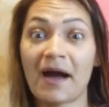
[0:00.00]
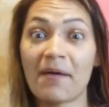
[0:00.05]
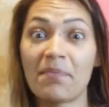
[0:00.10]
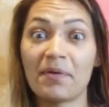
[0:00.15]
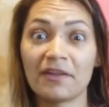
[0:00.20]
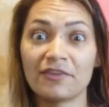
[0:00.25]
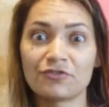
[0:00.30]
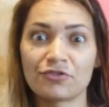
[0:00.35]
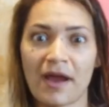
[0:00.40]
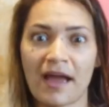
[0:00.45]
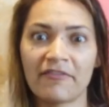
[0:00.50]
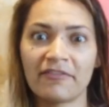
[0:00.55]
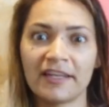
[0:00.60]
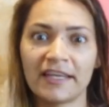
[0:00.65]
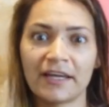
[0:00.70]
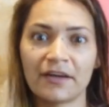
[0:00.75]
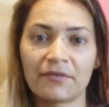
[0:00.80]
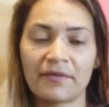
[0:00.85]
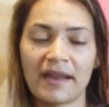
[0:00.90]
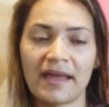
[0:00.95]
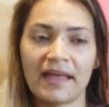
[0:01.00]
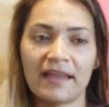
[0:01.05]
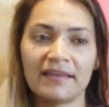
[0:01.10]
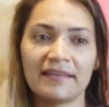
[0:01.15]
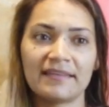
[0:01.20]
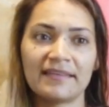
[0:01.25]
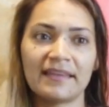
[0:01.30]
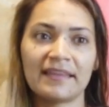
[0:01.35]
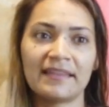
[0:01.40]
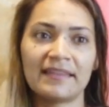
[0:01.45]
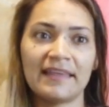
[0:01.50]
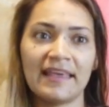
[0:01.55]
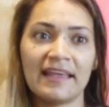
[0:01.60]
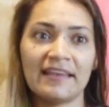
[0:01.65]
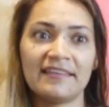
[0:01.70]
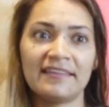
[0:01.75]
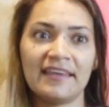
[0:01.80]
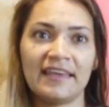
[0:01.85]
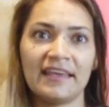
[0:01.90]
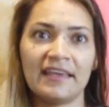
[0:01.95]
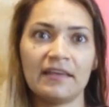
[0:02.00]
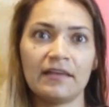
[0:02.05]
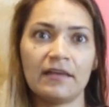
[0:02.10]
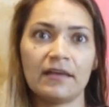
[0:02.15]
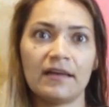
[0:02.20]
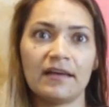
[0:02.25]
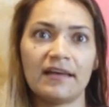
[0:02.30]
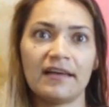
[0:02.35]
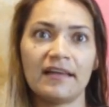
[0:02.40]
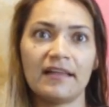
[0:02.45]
up and traveling around the NT,